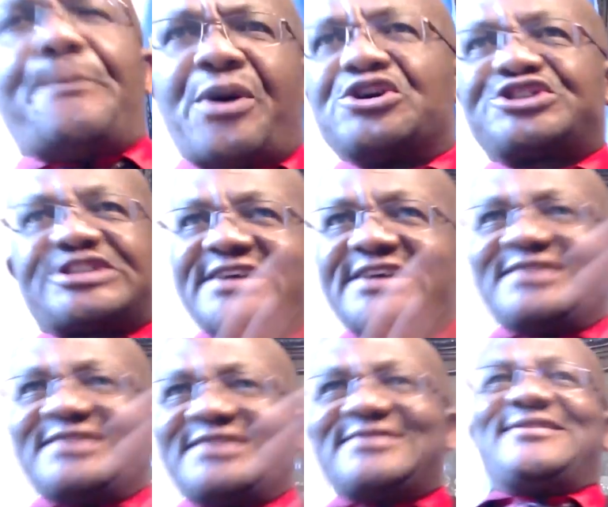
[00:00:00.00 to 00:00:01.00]
you
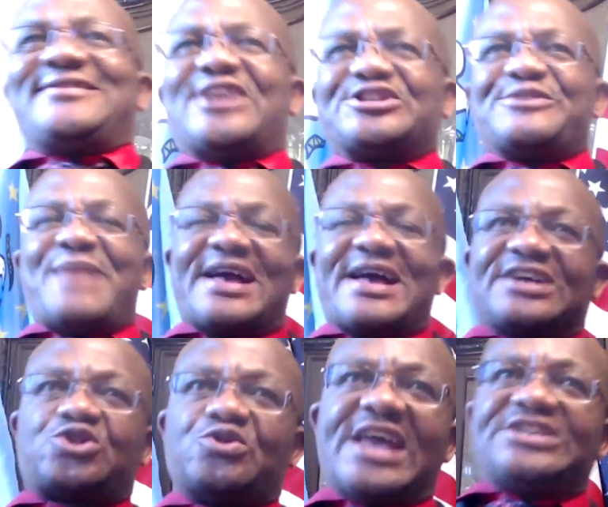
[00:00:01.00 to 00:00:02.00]
post it, it doesn't
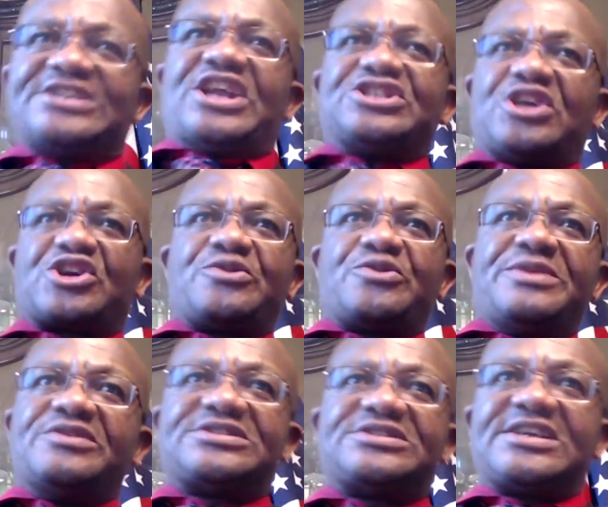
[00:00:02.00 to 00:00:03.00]
matter to international
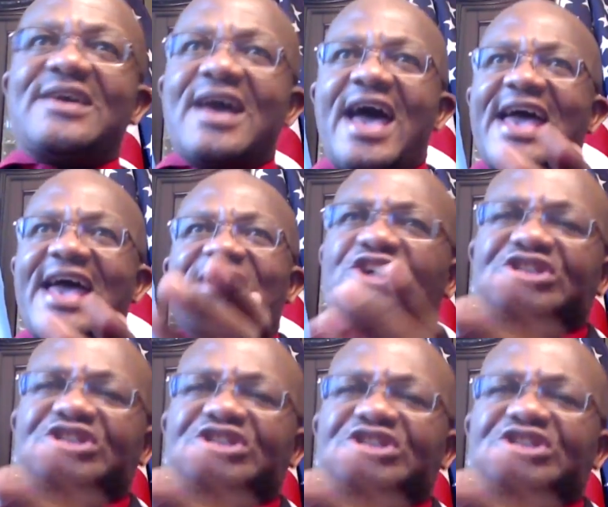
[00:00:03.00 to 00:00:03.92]
community. It